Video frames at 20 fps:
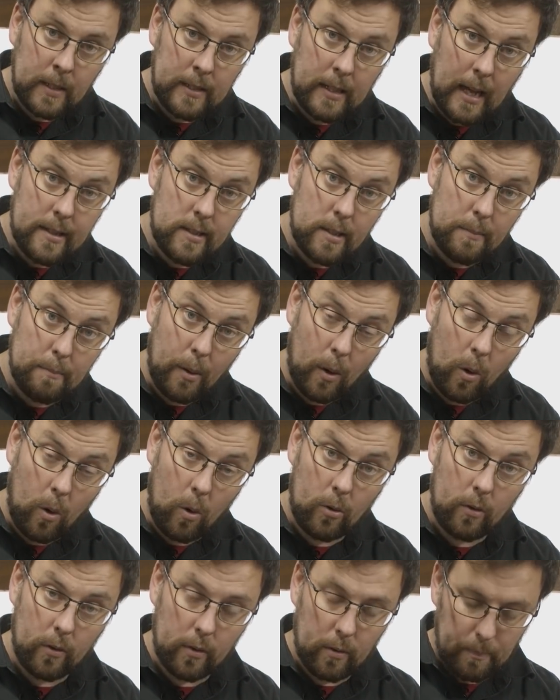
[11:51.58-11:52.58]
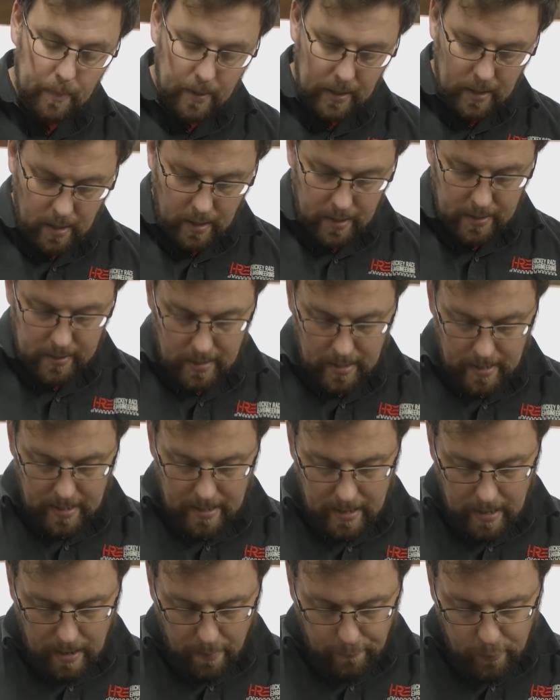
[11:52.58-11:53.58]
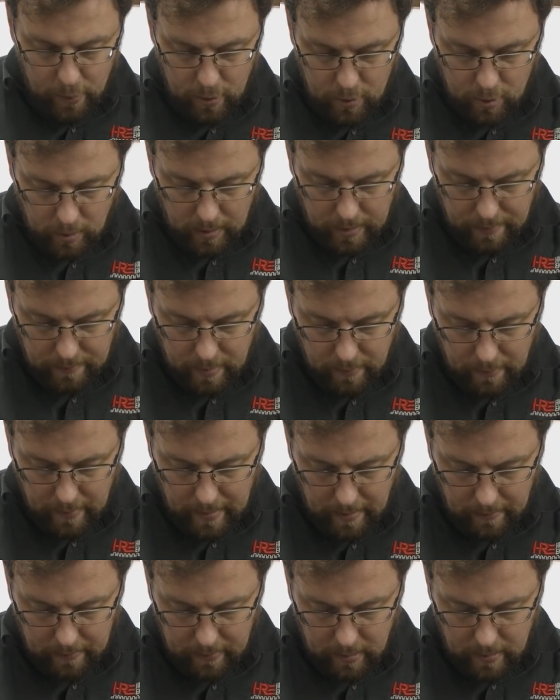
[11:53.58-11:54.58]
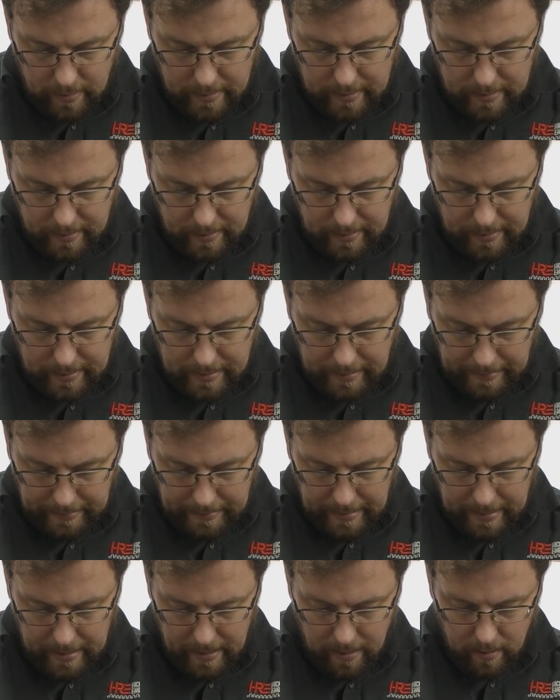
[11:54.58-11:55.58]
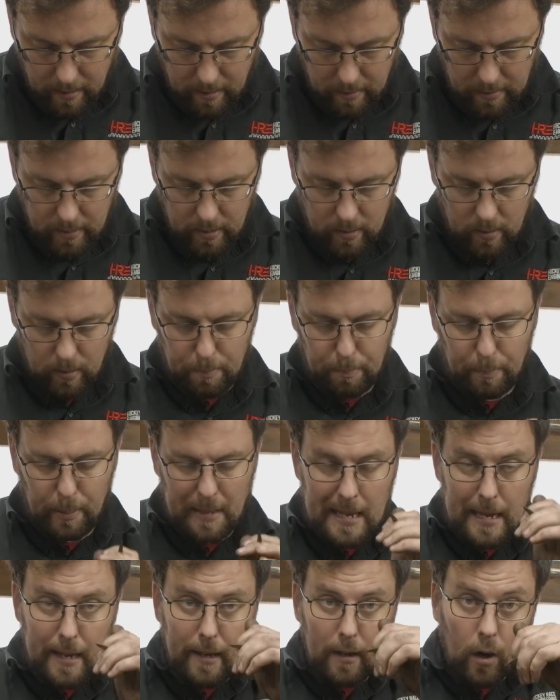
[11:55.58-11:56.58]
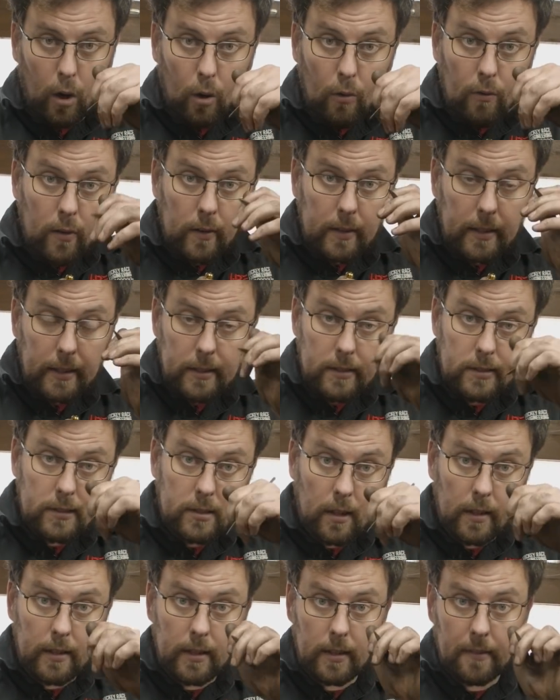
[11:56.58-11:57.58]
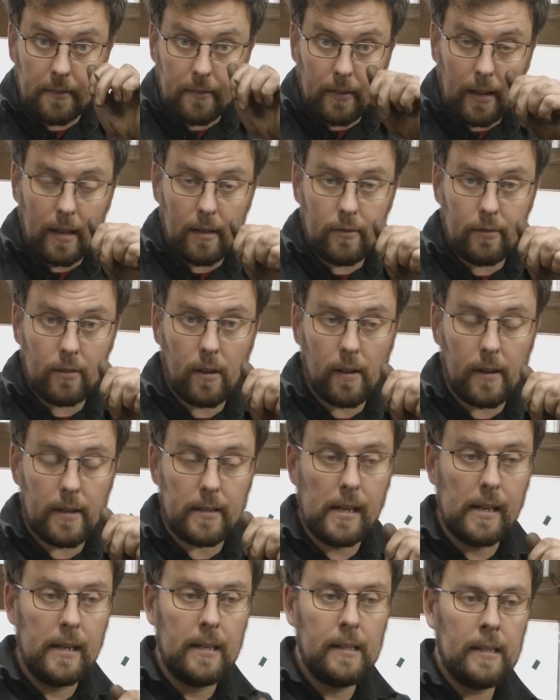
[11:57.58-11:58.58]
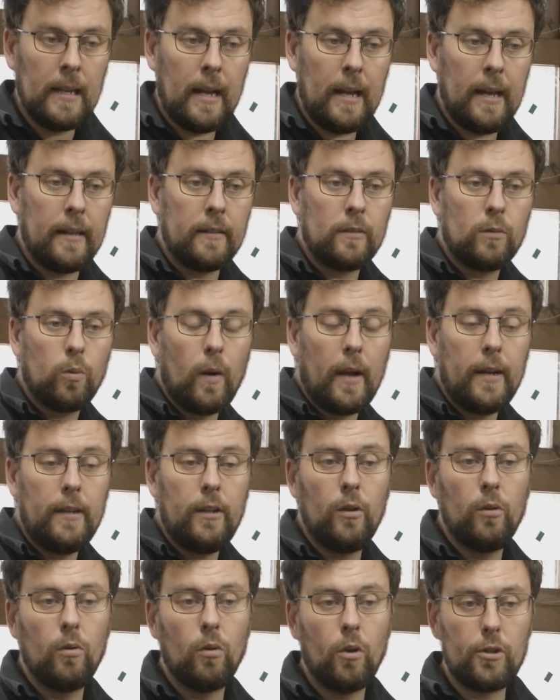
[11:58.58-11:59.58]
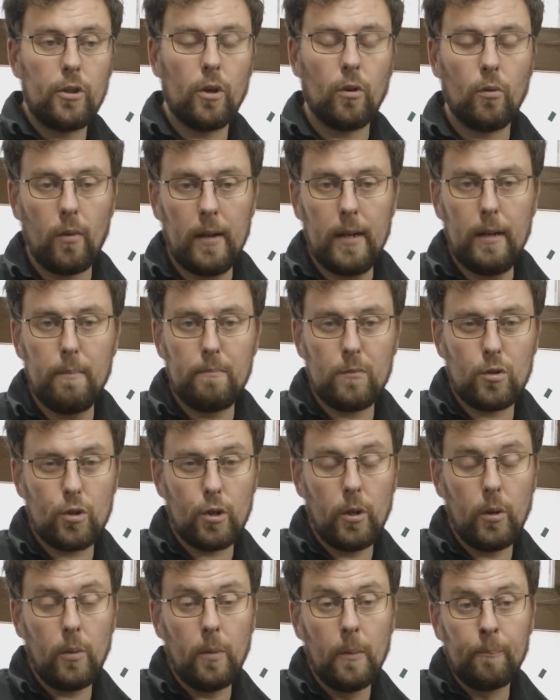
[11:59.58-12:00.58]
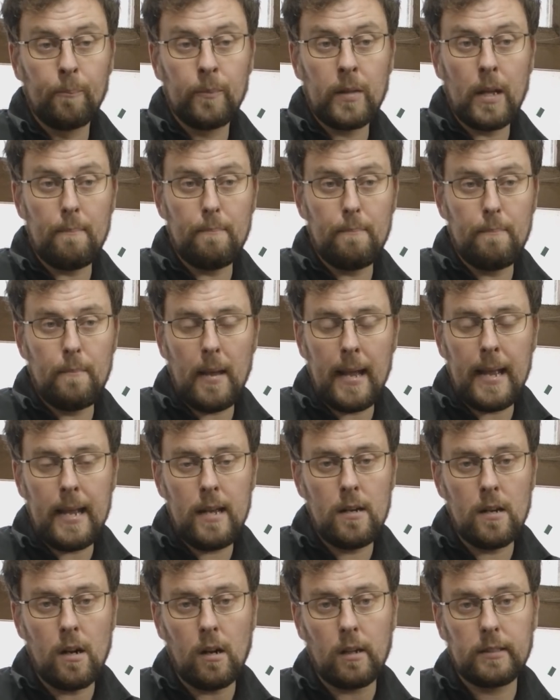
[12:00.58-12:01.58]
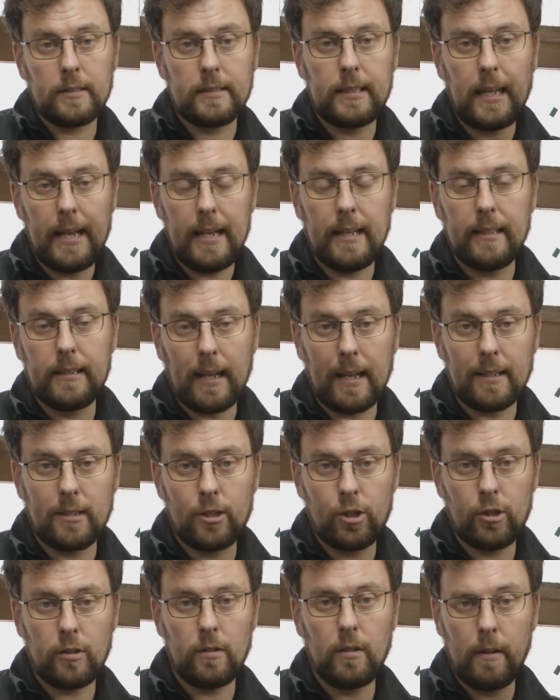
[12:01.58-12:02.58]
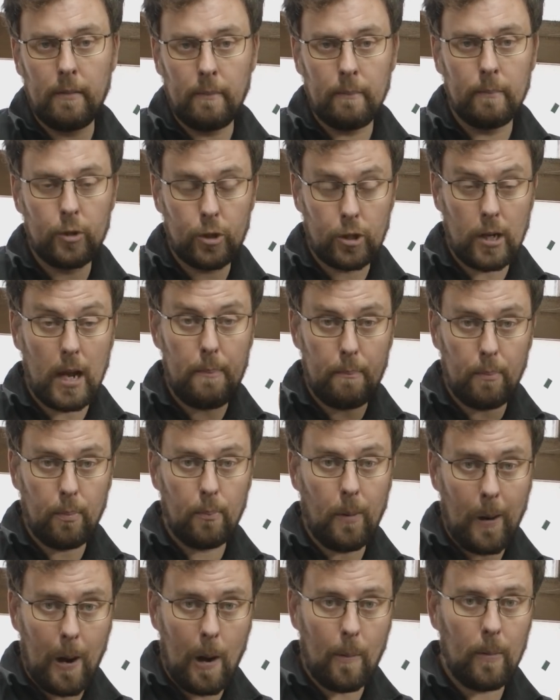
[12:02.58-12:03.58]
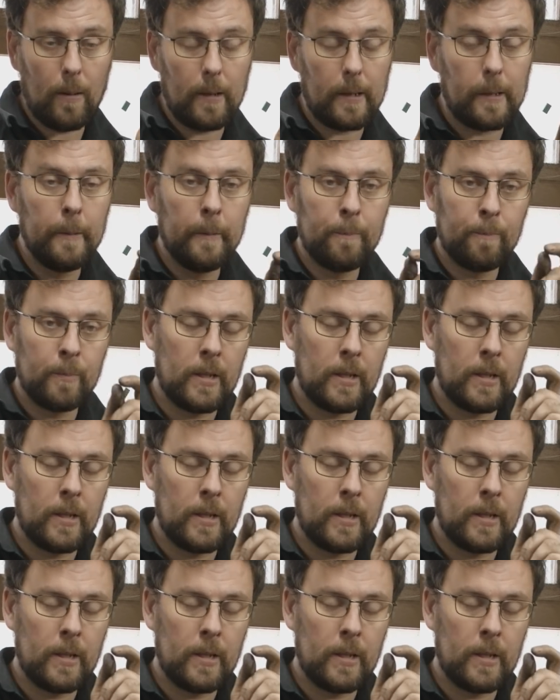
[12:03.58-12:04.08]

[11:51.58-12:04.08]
And that's important, because if you drive the valve guide in here, you'll peen over the inside of the valve guide. And when you run your ream through, it may not take that shape properly.